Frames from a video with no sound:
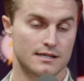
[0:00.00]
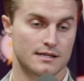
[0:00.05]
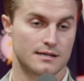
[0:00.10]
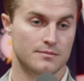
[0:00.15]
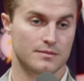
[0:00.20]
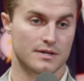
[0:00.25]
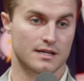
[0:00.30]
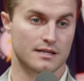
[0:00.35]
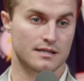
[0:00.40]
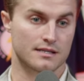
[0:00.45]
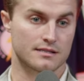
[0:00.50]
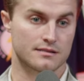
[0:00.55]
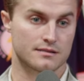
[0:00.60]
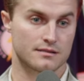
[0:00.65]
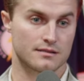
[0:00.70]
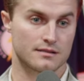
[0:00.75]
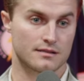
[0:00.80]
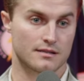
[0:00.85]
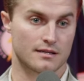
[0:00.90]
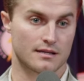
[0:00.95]
Man,
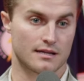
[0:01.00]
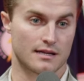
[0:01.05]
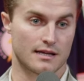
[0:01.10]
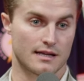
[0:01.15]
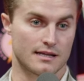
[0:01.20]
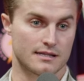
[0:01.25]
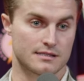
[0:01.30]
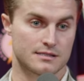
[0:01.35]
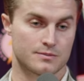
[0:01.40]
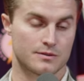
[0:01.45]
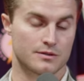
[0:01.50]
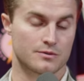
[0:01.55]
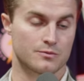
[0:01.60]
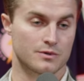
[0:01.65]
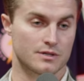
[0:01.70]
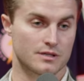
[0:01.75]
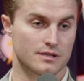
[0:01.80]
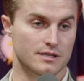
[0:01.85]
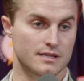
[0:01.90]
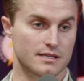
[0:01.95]
it's been
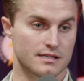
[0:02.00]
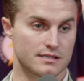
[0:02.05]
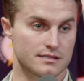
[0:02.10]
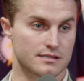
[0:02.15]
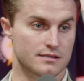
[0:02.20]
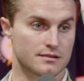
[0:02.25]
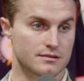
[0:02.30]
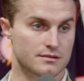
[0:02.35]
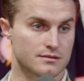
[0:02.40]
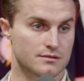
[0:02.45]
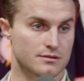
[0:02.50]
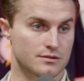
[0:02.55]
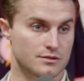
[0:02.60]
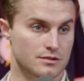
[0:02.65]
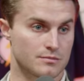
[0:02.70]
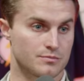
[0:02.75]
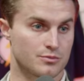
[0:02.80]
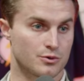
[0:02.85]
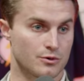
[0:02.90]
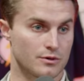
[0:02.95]
really easy to
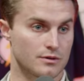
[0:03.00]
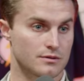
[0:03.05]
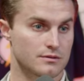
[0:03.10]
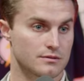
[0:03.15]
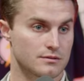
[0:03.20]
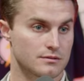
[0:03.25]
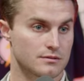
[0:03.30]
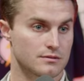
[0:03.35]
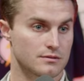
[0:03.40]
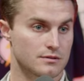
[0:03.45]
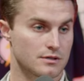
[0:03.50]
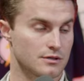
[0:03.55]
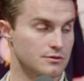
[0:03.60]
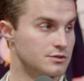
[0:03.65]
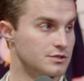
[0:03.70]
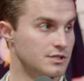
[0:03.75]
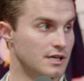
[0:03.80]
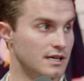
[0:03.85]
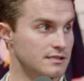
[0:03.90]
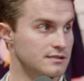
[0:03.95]
support
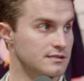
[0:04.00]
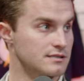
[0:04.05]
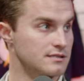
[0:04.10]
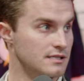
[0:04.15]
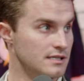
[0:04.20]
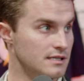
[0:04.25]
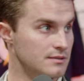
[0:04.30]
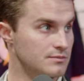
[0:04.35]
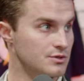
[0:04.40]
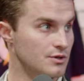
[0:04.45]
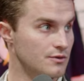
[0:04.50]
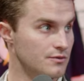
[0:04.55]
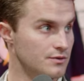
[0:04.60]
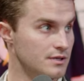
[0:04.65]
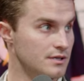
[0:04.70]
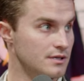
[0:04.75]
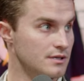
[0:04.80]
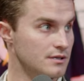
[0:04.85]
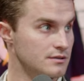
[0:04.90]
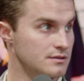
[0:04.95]
Coach Jans's teams over
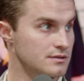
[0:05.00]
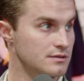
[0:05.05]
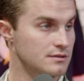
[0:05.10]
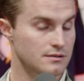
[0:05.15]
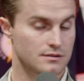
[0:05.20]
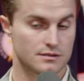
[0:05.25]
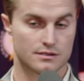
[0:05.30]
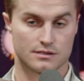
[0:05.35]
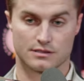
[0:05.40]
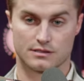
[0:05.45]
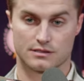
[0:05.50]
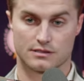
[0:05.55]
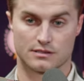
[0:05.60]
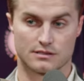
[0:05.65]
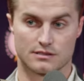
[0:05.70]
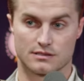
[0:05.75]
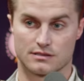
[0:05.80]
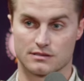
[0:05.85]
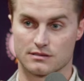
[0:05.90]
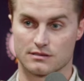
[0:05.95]
the years, mm-hmm. just
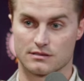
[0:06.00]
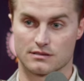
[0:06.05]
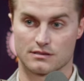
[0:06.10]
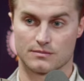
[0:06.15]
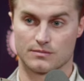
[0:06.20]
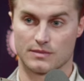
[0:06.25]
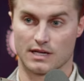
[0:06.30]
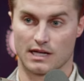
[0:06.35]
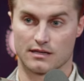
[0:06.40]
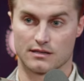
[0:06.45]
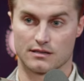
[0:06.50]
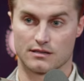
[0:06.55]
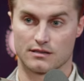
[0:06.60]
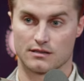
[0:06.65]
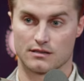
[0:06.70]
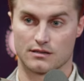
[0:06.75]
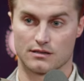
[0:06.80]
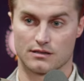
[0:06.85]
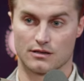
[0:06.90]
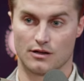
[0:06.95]
because, man,
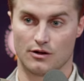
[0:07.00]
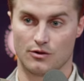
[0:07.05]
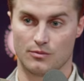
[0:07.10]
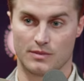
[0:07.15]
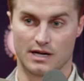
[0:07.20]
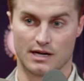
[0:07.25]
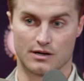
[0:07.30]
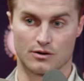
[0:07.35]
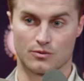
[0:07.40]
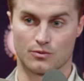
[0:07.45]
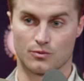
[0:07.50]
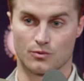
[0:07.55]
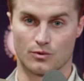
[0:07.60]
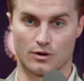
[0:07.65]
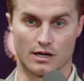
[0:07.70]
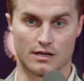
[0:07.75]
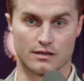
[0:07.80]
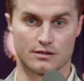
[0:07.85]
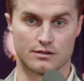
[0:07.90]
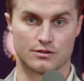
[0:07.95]
no matter
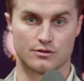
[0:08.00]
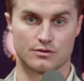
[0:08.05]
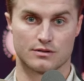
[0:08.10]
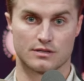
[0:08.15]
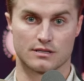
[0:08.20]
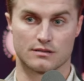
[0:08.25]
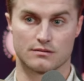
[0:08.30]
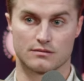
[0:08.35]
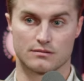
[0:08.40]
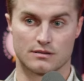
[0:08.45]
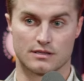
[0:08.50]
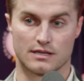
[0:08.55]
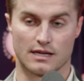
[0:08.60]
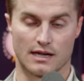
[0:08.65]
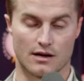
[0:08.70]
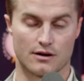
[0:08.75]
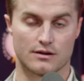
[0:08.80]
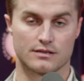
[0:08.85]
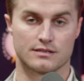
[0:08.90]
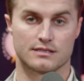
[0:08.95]
what, you can
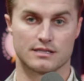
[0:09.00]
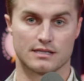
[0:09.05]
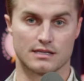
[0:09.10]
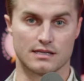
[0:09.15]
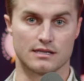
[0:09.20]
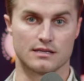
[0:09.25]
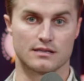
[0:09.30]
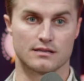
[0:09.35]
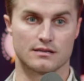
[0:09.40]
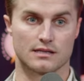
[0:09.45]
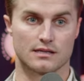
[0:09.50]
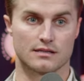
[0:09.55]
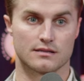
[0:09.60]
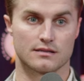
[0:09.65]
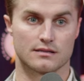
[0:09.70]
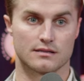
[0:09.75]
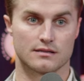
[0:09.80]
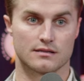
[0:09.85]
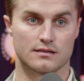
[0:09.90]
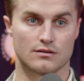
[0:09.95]
guarantee that
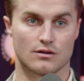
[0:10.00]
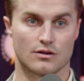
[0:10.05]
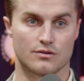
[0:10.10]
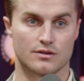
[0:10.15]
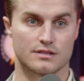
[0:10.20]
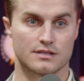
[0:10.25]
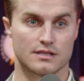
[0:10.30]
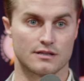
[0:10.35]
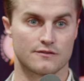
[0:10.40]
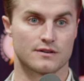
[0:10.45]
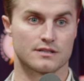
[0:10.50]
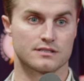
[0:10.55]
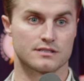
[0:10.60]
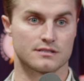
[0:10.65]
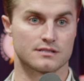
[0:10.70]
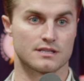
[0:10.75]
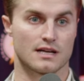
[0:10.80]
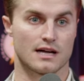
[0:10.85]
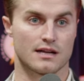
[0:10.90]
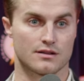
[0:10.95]
on the
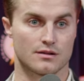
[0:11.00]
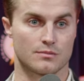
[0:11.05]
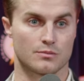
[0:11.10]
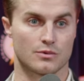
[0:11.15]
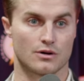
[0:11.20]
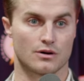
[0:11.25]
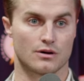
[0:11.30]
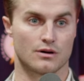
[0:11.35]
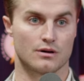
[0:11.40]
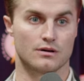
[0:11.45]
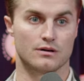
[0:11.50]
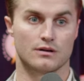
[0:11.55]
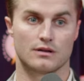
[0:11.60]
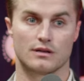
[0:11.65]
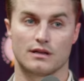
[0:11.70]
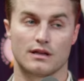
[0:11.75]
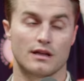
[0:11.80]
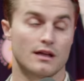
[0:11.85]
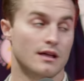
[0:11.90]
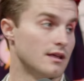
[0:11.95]
defensive side of the ball,
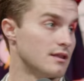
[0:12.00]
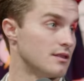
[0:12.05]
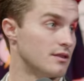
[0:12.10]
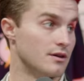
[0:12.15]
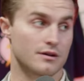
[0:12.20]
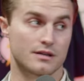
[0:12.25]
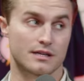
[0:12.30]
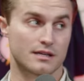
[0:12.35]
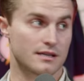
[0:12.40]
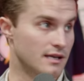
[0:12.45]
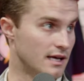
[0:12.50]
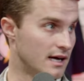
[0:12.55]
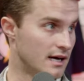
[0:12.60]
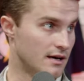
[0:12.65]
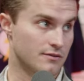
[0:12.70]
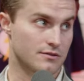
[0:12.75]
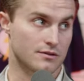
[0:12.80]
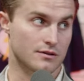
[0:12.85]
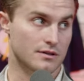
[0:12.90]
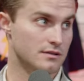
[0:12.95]
they're getting
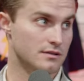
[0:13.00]
after it.